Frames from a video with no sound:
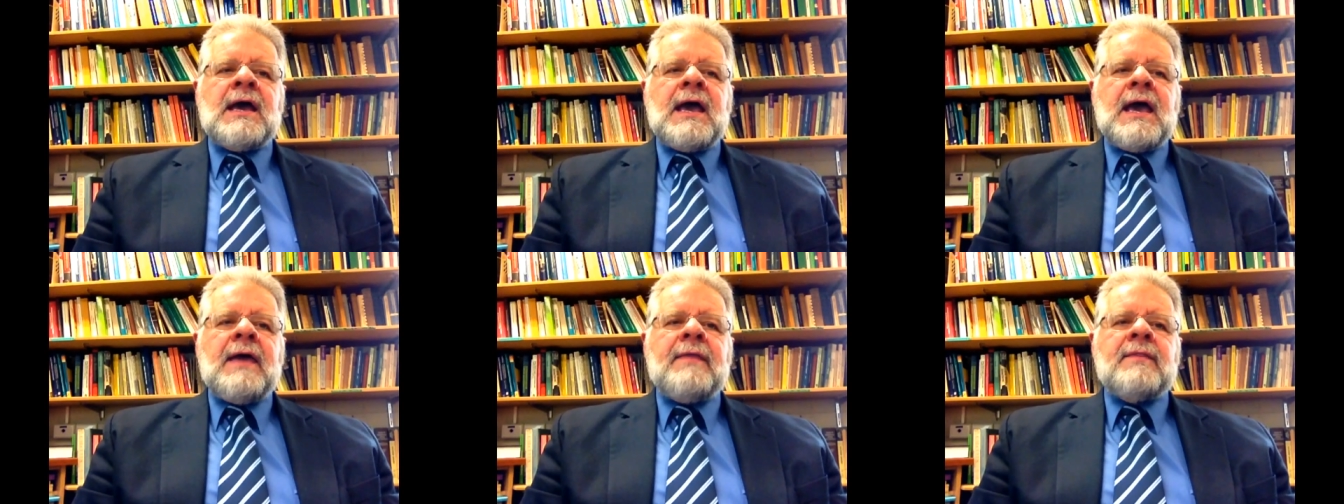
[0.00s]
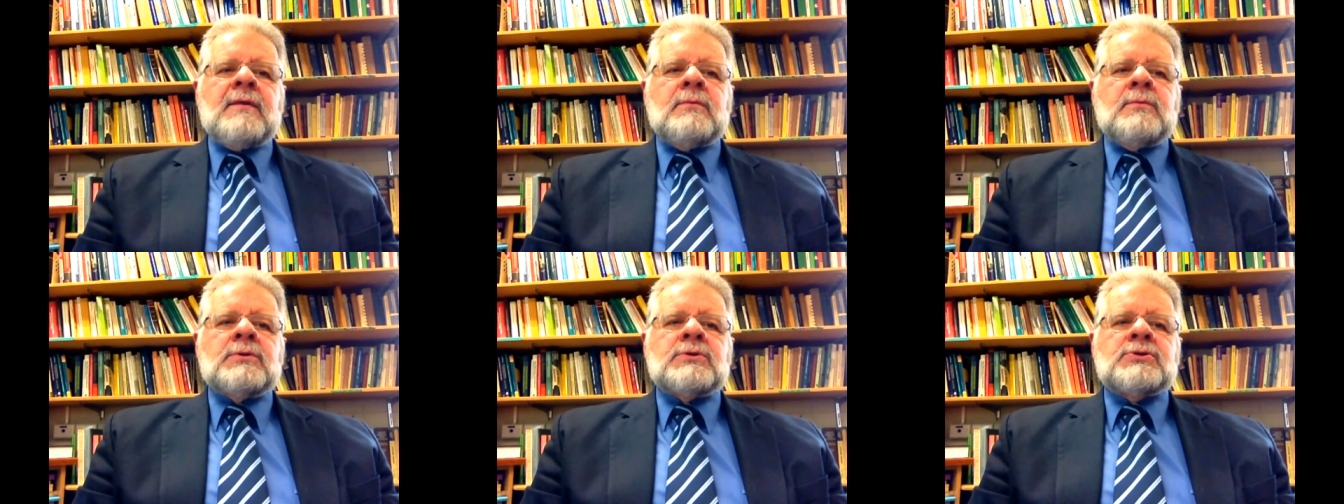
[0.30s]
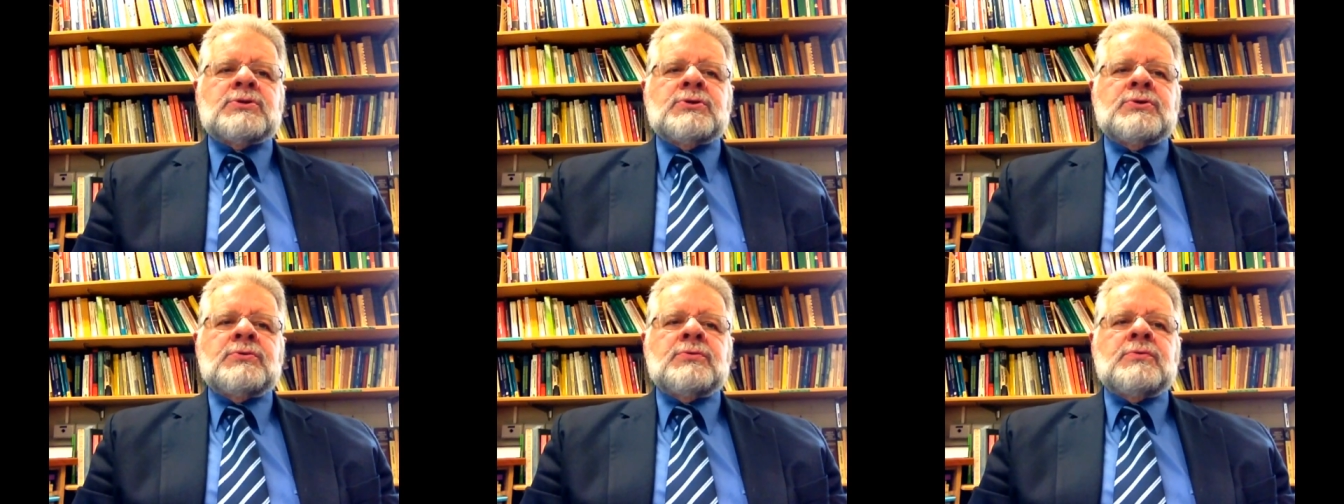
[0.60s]
and there were
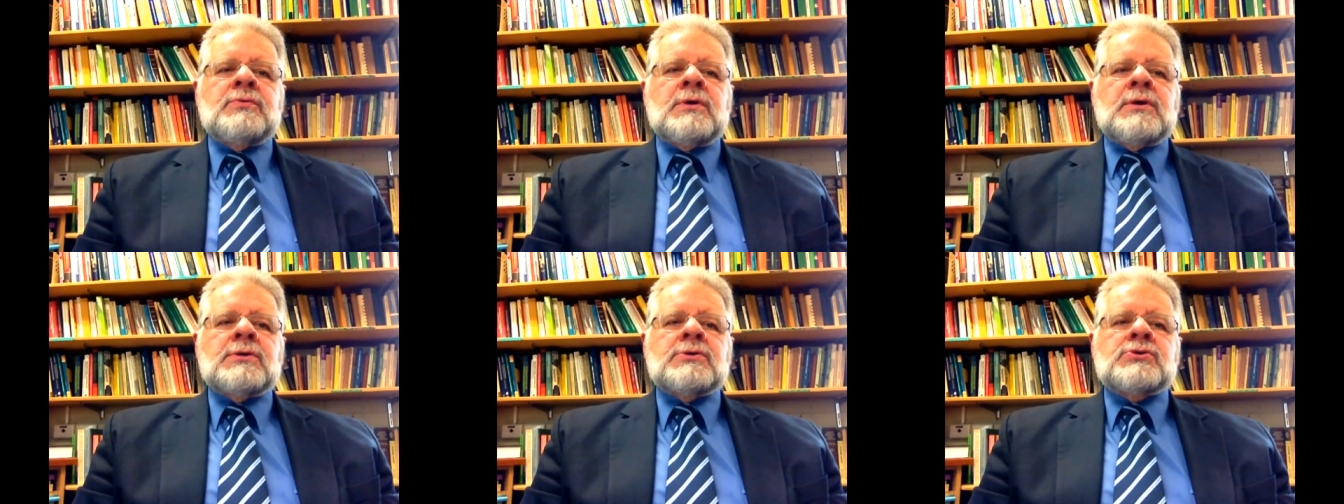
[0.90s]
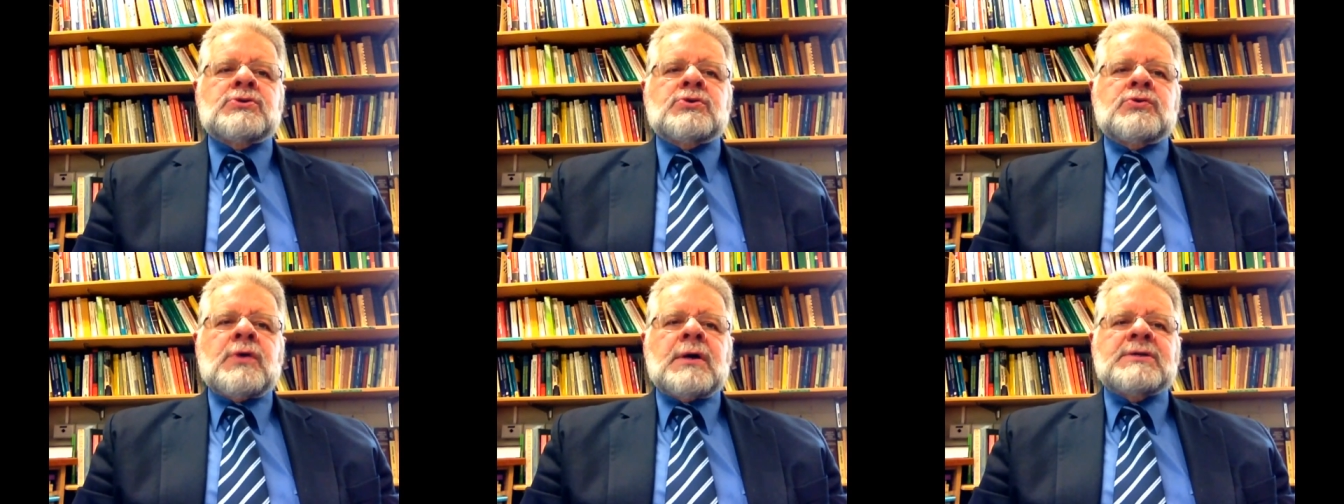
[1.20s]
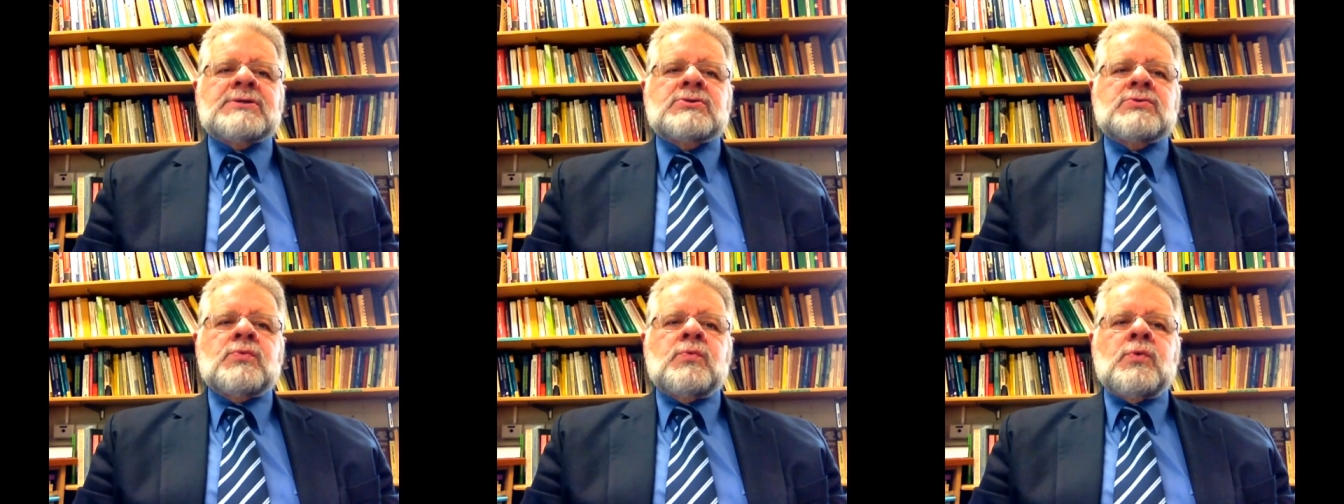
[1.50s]
two
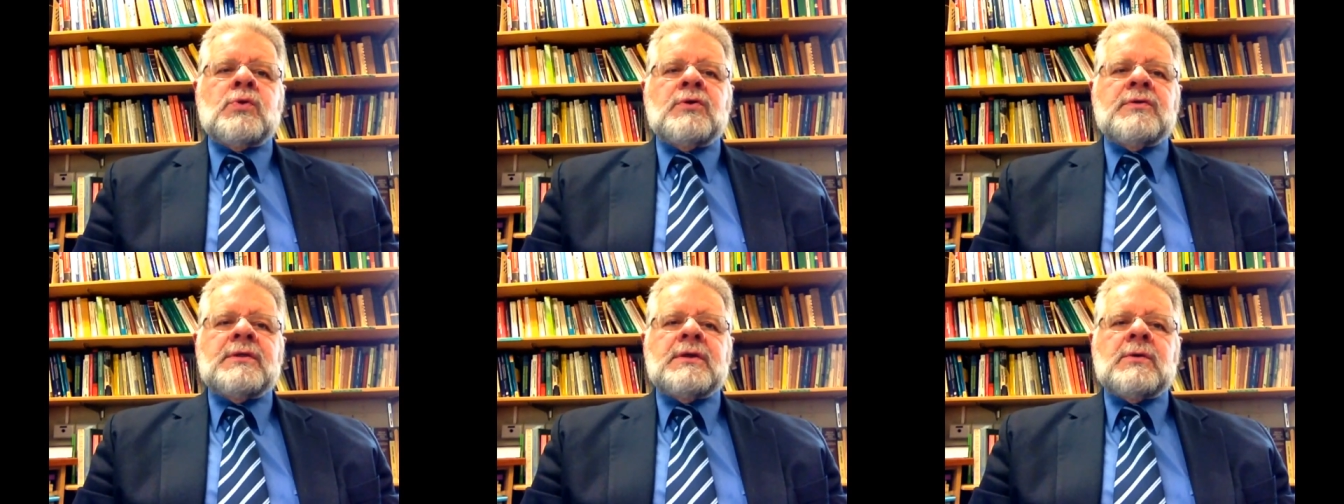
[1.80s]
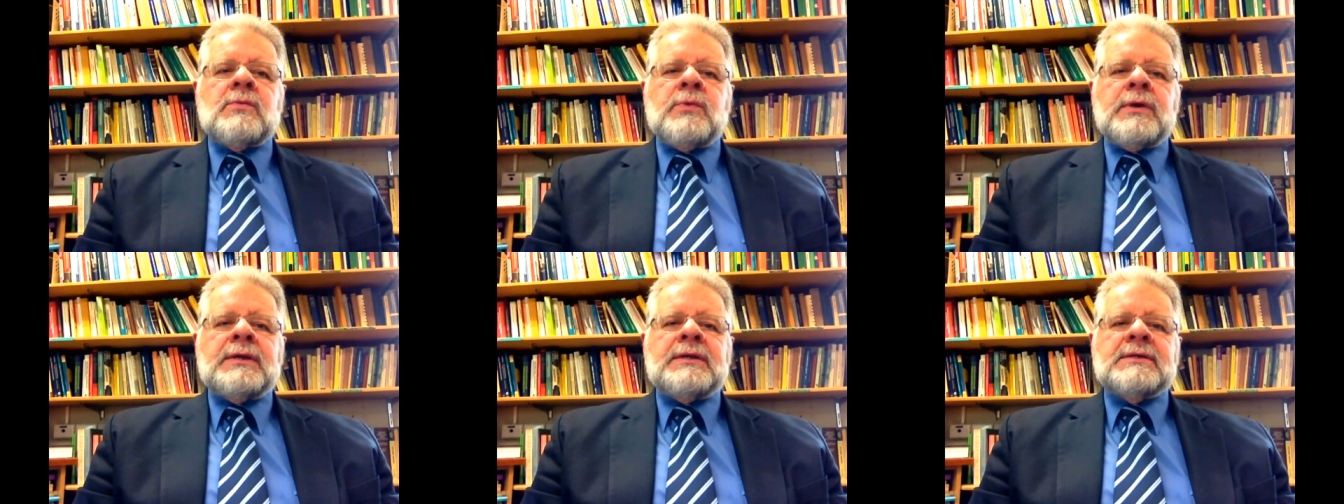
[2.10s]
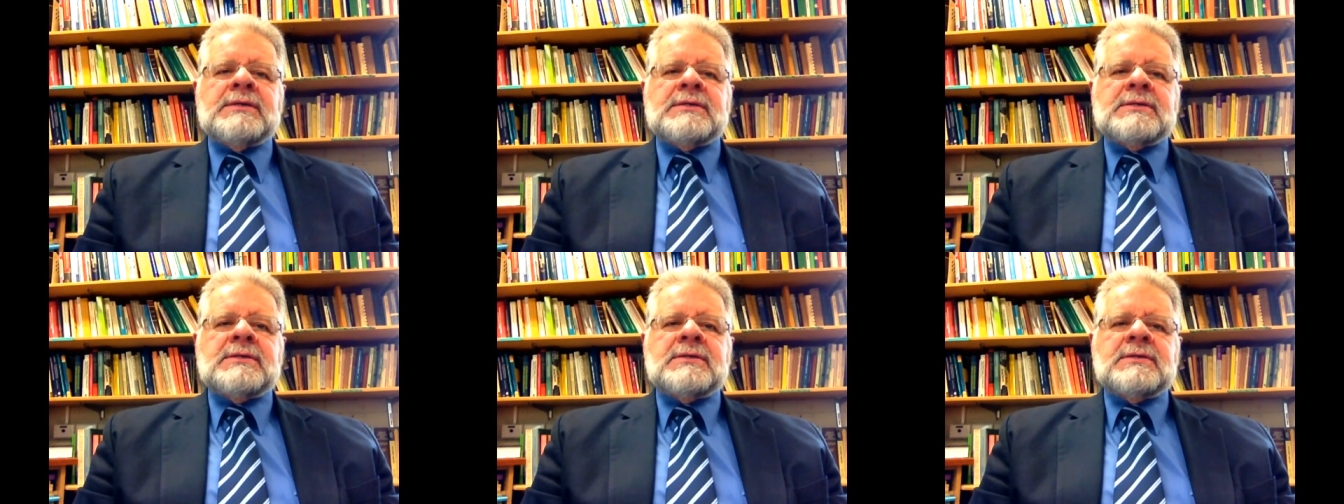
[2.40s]
trustworthy
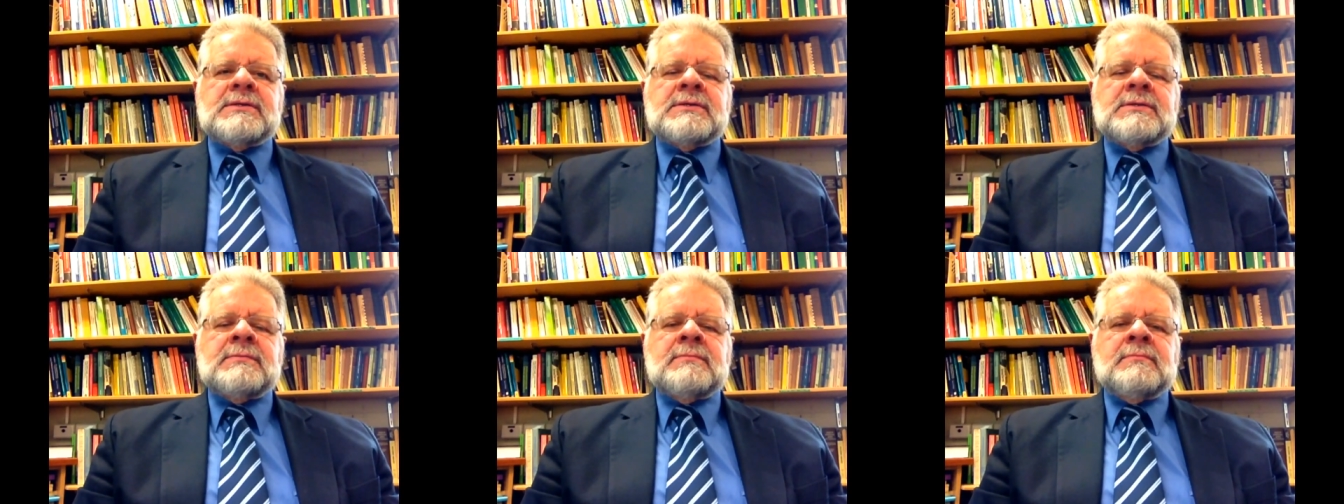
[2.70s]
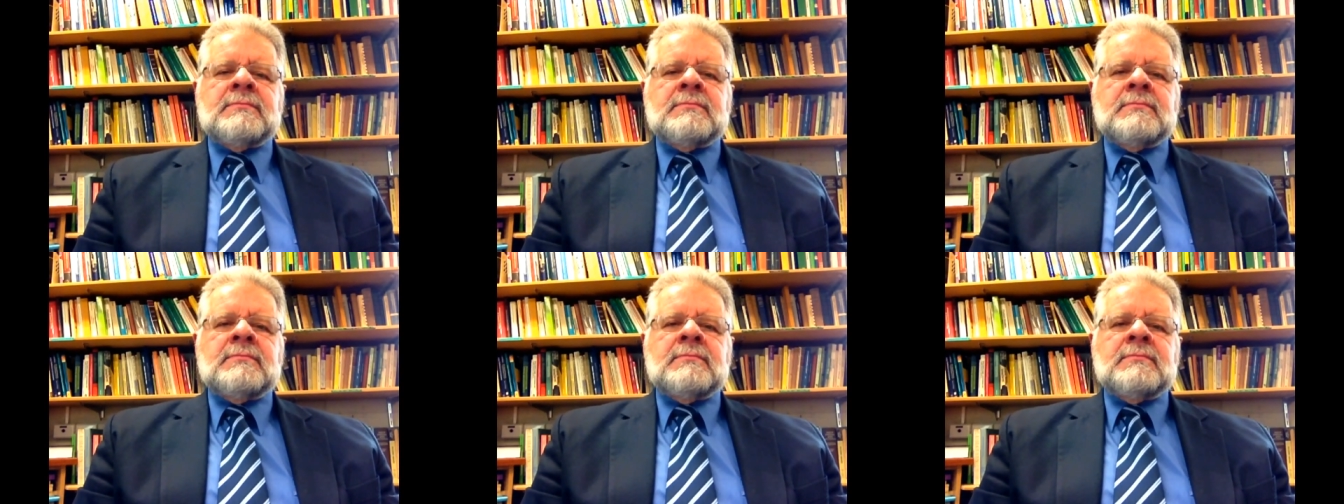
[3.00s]
witnesses.